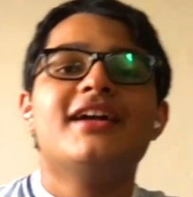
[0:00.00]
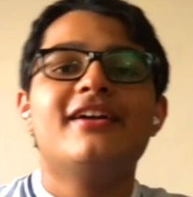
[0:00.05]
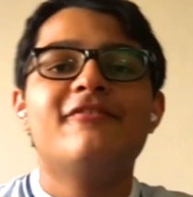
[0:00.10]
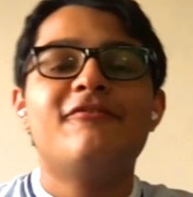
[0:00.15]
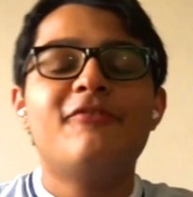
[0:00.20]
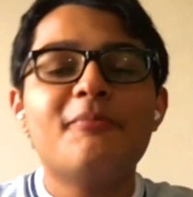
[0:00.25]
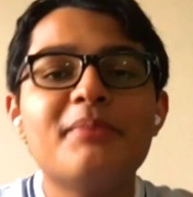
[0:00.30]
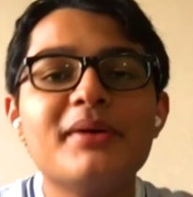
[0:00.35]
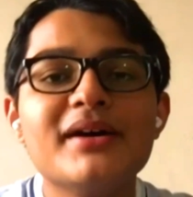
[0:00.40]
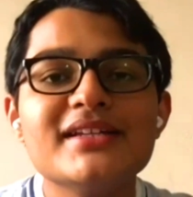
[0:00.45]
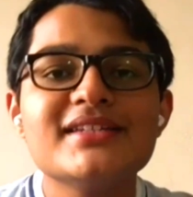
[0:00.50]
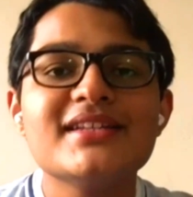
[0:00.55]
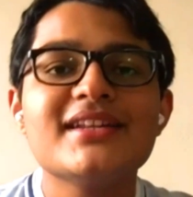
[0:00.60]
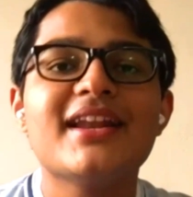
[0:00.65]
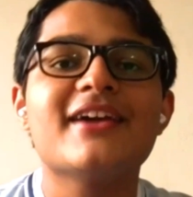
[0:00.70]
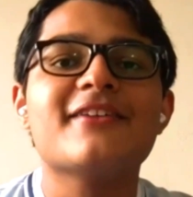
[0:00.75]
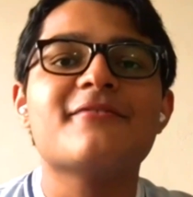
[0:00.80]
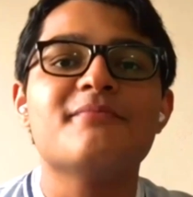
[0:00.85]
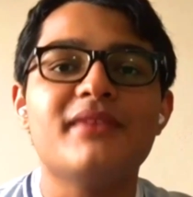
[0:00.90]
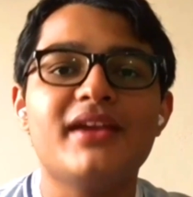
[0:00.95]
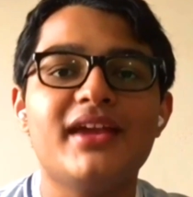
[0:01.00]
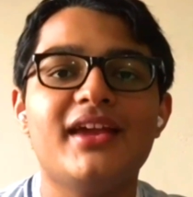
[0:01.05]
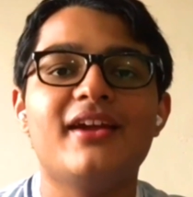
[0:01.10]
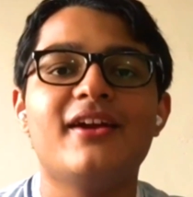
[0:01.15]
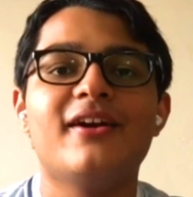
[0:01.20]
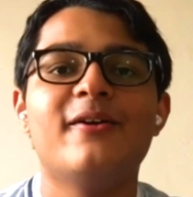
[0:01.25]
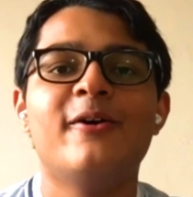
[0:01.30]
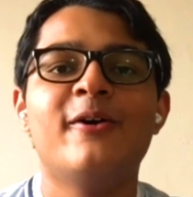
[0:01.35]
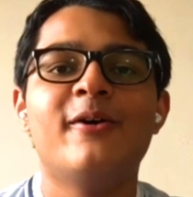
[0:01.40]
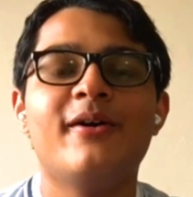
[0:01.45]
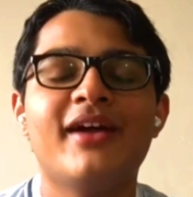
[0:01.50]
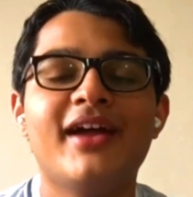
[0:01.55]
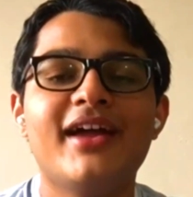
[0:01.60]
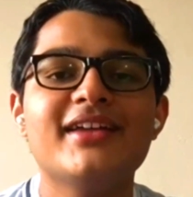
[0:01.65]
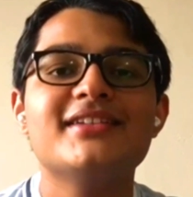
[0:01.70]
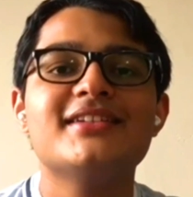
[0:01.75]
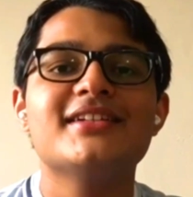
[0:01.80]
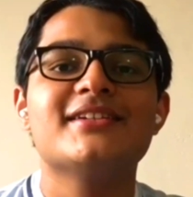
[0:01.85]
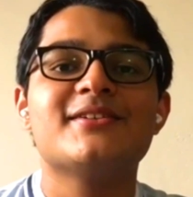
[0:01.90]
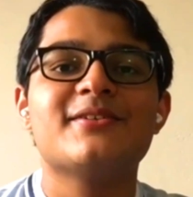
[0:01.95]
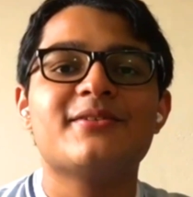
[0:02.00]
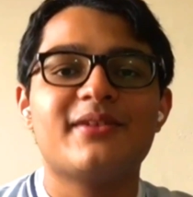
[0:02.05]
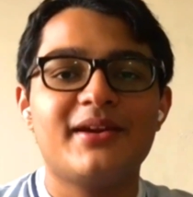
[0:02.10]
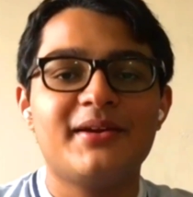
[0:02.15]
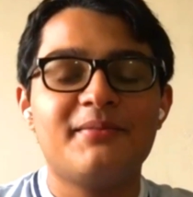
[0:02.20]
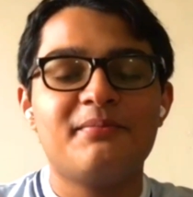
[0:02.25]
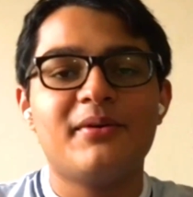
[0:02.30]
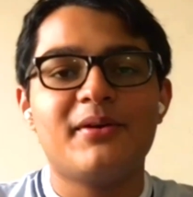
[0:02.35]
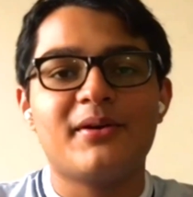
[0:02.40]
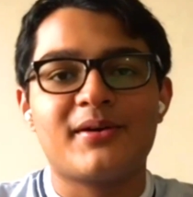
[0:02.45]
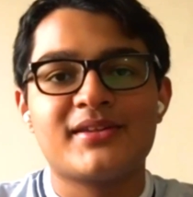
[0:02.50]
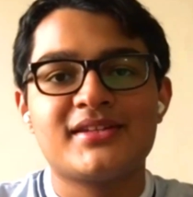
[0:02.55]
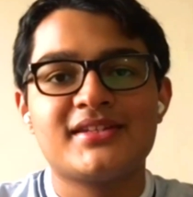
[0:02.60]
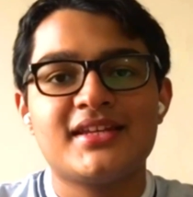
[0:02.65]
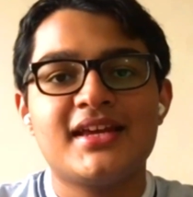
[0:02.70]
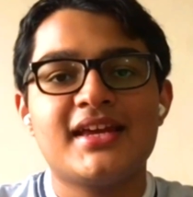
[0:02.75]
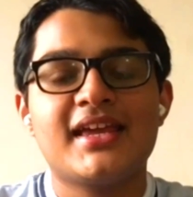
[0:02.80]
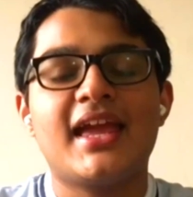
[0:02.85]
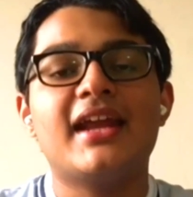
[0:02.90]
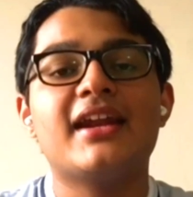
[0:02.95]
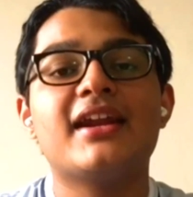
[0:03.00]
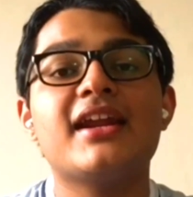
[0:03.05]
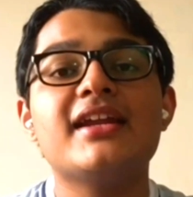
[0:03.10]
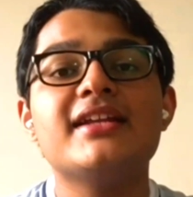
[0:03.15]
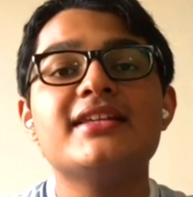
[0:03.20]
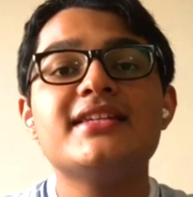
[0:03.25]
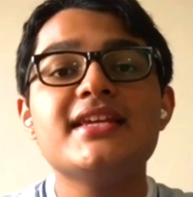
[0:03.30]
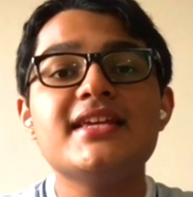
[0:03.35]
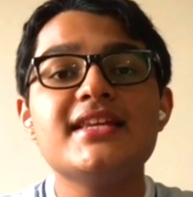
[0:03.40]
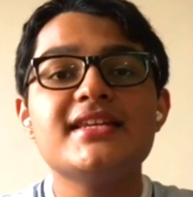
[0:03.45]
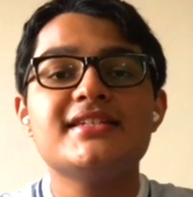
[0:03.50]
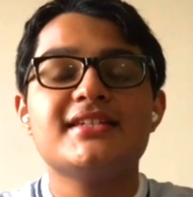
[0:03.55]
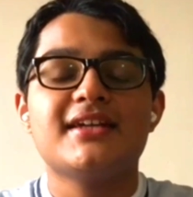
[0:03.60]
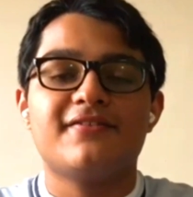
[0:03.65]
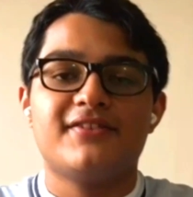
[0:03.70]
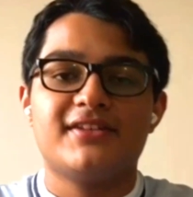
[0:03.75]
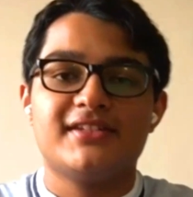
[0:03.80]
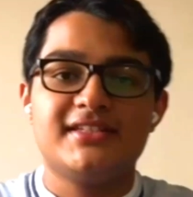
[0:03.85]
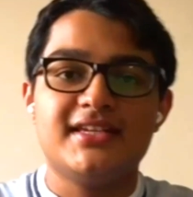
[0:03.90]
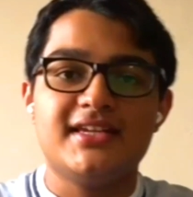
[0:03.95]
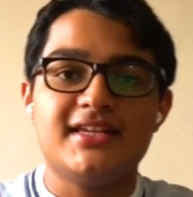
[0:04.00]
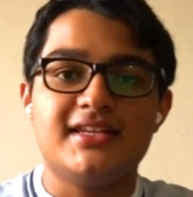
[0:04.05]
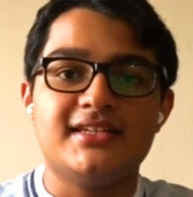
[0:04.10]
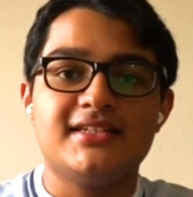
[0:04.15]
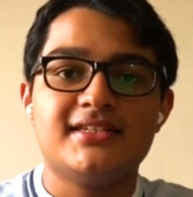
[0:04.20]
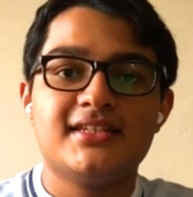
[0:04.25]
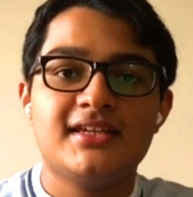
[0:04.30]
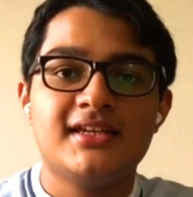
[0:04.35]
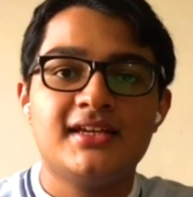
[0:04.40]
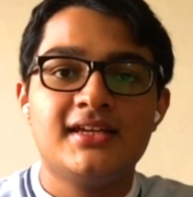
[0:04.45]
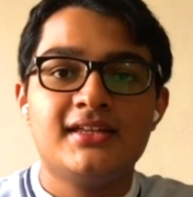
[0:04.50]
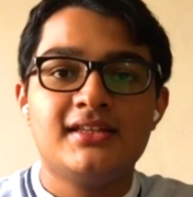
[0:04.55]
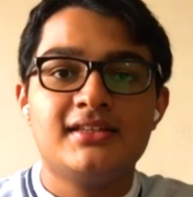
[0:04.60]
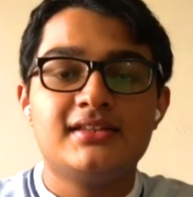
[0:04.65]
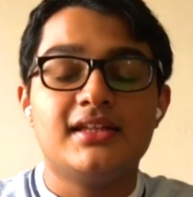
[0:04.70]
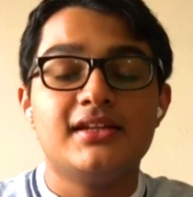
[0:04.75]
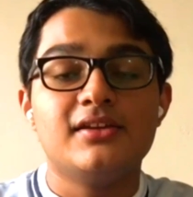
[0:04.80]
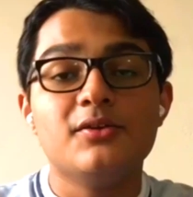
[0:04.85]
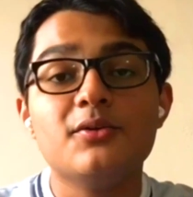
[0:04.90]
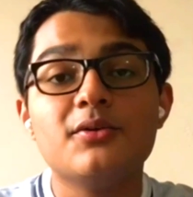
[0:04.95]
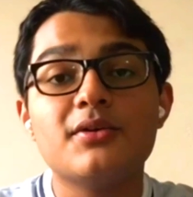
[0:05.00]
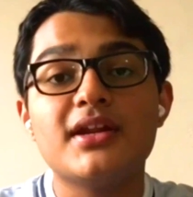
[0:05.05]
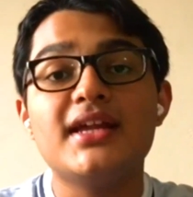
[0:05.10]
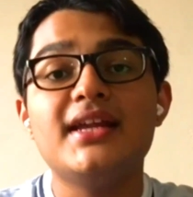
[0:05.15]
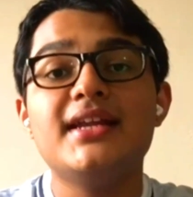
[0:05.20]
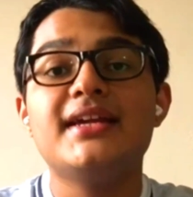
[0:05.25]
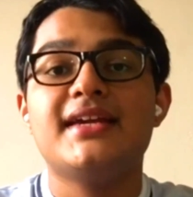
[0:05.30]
If a person like me, who hated to read books, can read series after series then you really